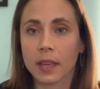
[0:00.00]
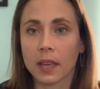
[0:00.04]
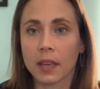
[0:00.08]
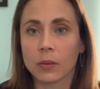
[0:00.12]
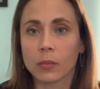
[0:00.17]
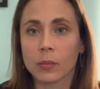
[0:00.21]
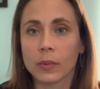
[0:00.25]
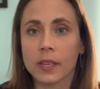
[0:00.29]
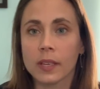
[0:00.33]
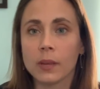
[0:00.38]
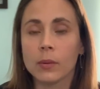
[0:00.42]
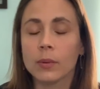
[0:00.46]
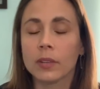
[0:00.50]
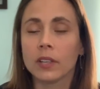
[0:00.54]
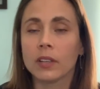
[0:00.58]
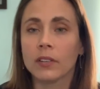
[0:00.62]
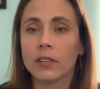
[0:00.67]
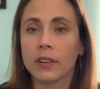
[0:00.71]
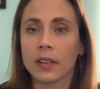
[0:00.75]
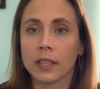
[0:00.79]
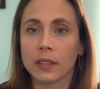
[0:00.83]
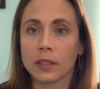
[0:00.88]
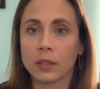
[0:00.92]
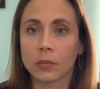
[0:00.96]
and we
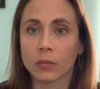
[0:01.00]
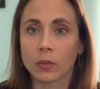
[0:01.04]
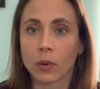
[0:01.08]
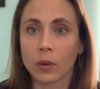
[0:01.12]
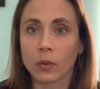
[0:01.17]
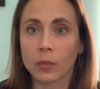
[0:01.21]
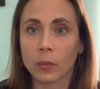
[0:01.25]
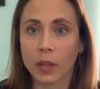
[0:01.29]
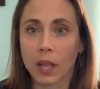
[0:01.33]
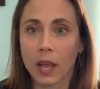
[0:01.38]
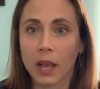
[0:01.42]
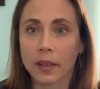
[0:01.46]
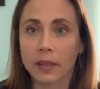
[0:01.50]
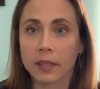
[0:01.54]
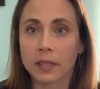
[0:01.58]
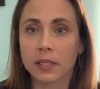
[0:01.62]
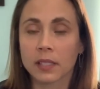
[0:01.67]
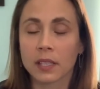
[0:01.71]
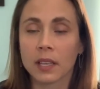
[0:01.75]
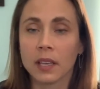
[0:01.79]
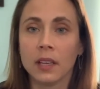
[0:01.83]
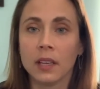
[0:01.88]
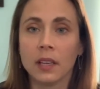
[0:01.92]
create the roadblocks,